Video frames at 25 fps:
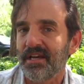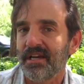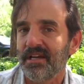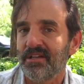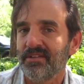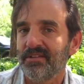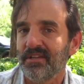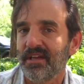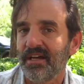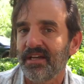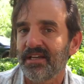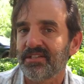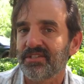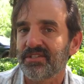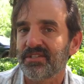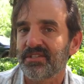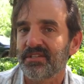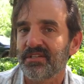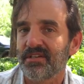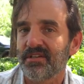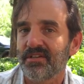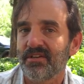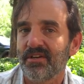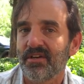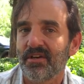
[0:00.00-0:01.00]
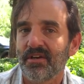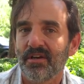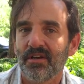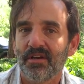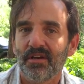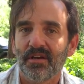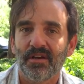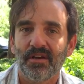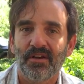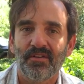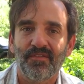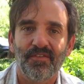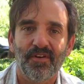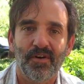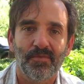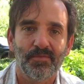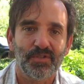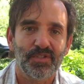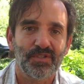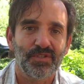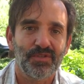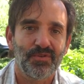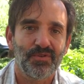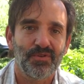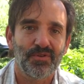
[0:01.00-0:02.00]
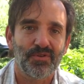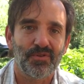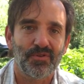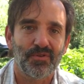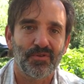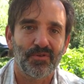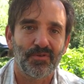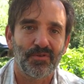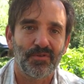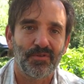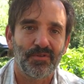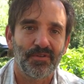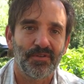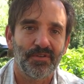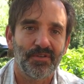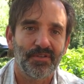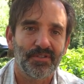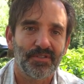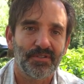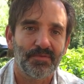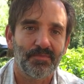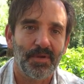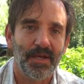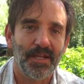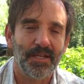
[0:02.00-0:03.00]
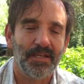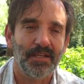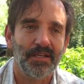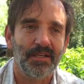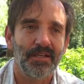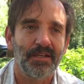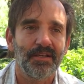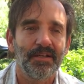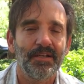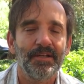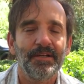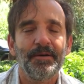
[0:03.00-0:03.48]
in less pharmaceutical spending.